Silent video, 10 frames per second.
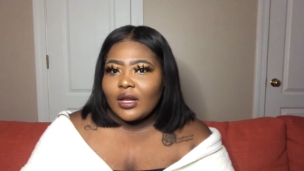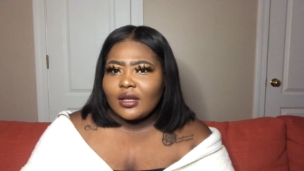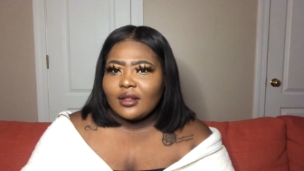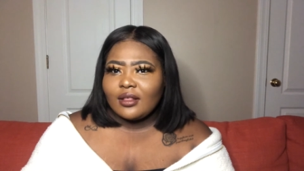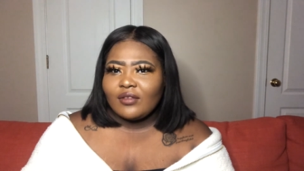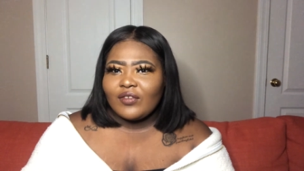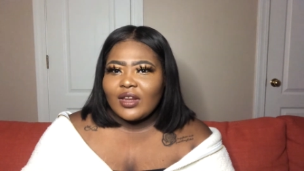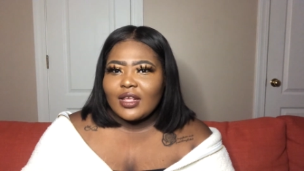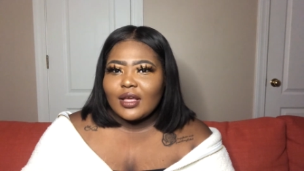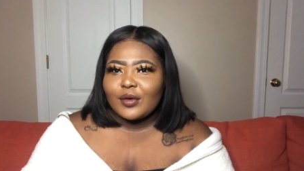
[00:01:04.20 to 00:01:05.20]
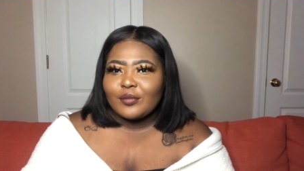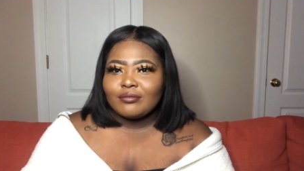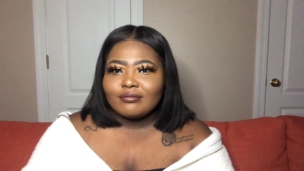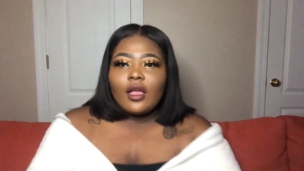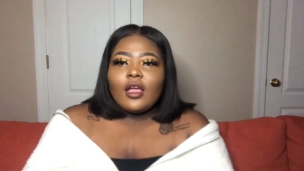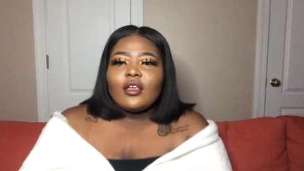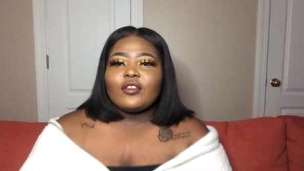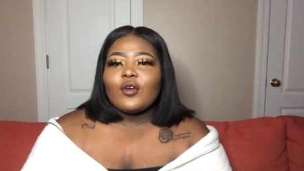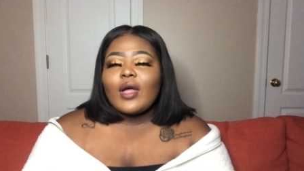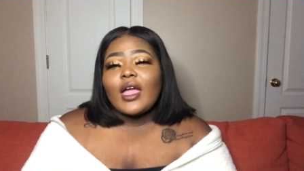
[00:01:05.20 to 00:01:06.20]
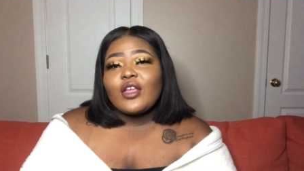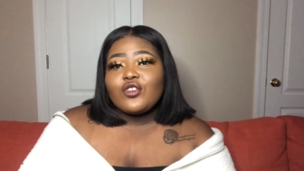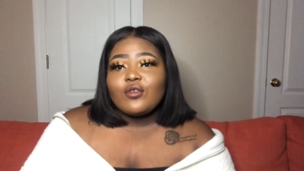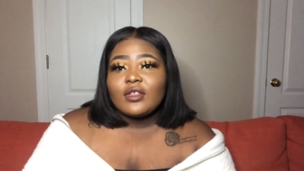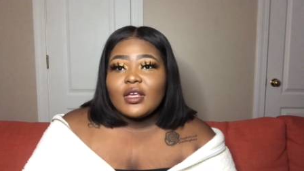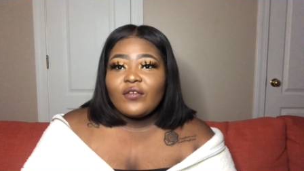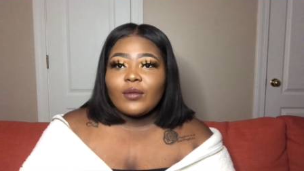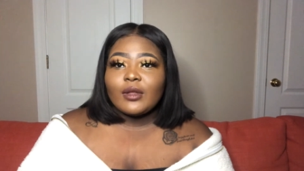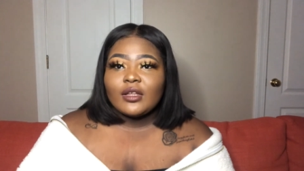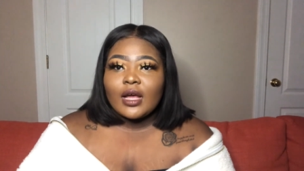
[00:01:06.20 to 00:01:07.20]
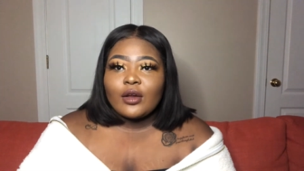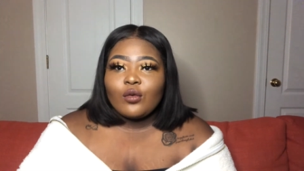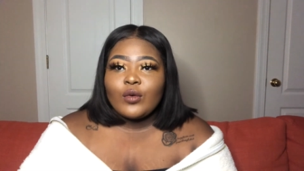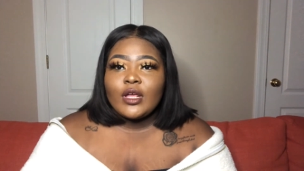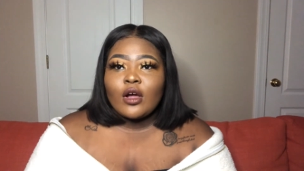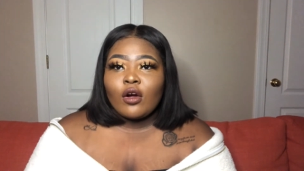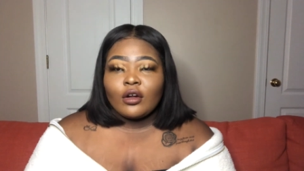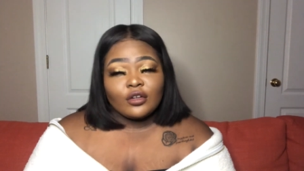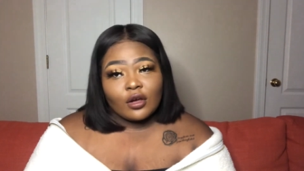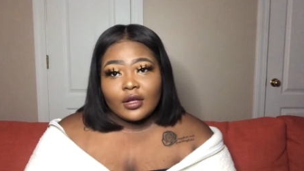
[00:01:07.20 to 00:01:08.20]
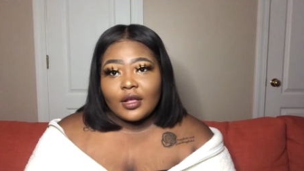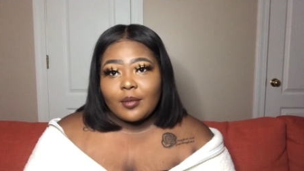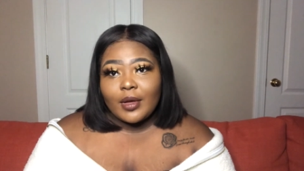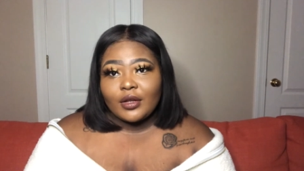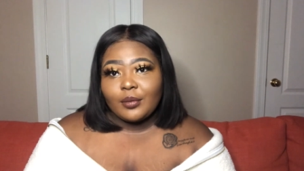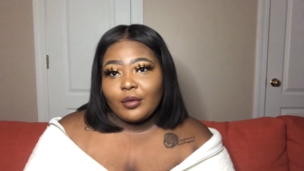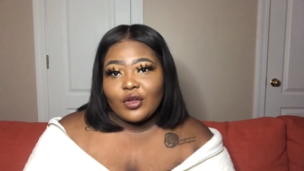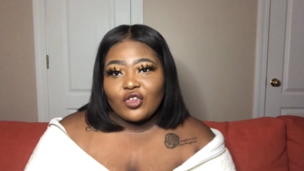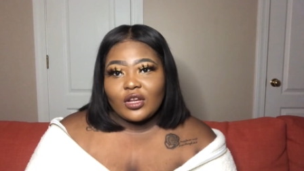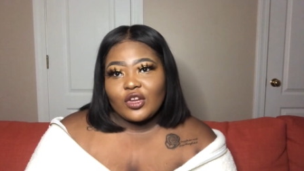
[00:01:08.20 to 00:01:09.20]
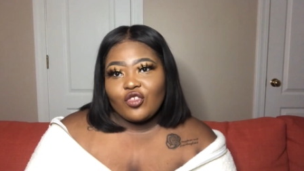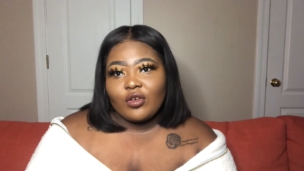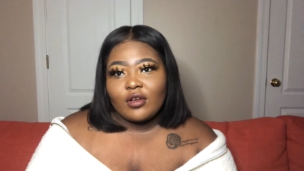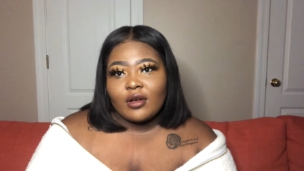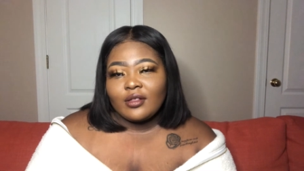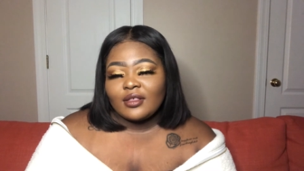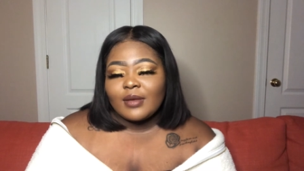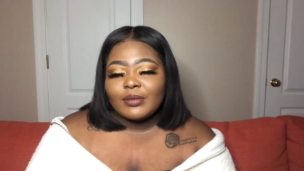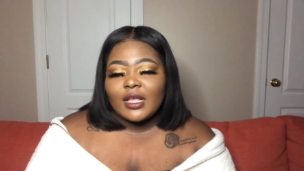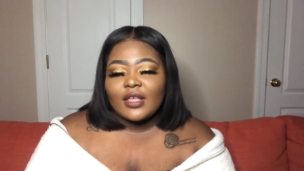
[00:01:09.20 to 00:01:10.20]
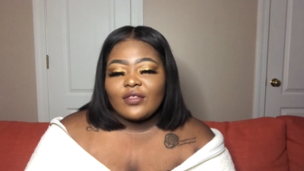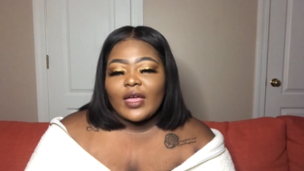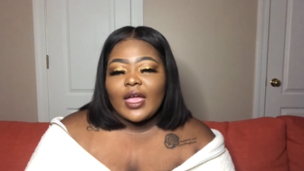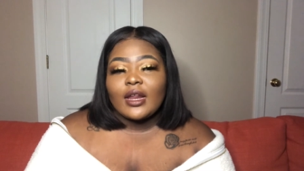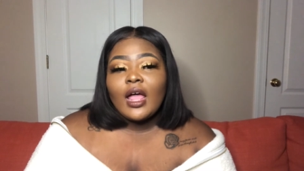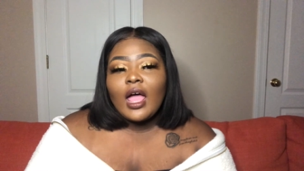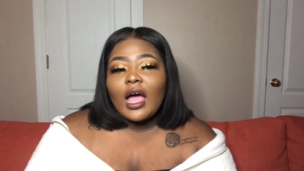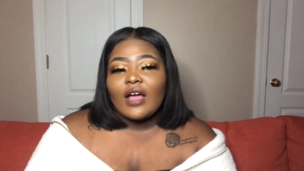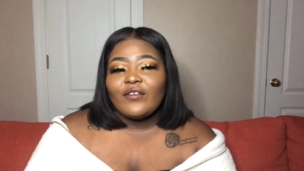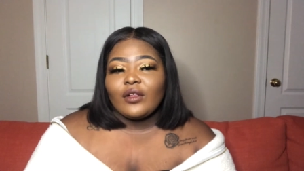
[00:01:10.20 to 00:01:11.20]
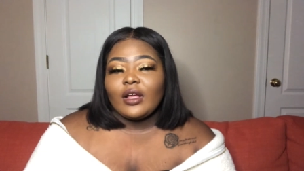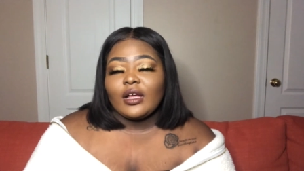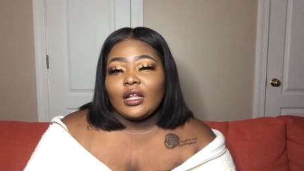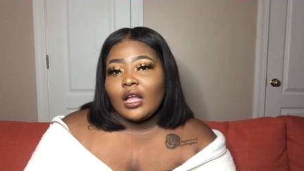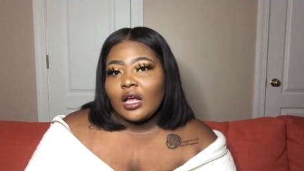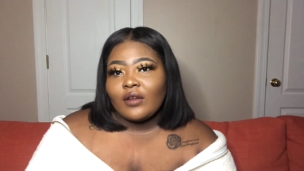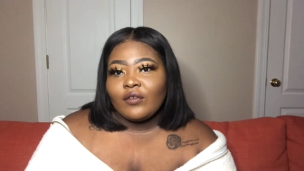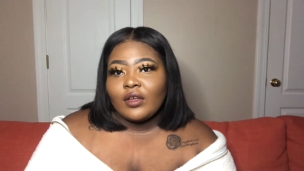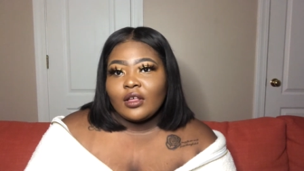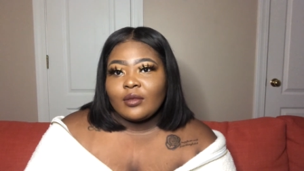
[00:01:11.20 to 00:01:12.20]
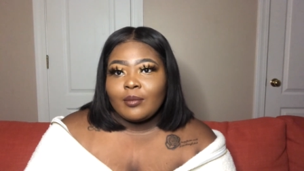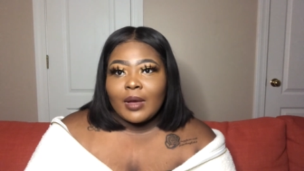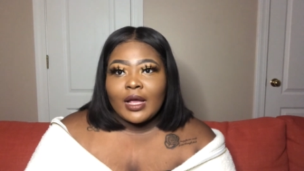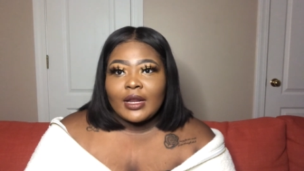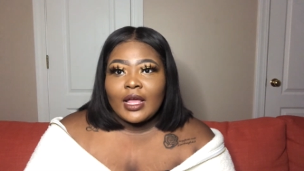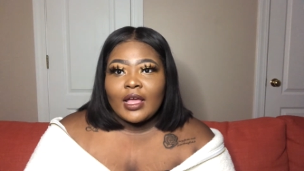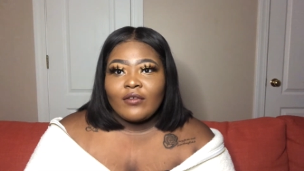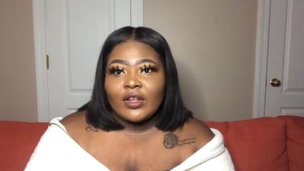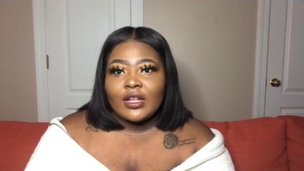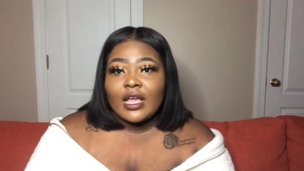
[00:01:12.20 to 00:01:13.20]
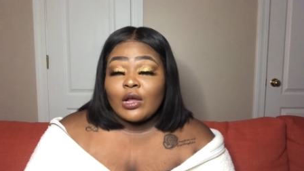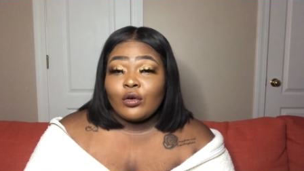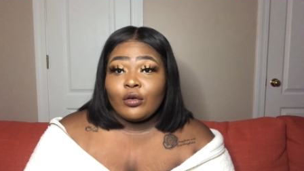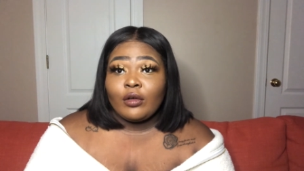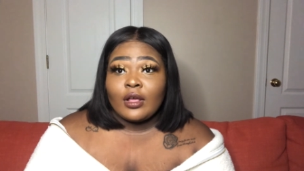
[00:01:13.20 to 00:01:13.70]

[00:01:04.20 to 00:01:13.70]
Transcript: into this video. So as you see from the title, we are talking about depression and drugs, something that I feel like a lot of us might have encountered or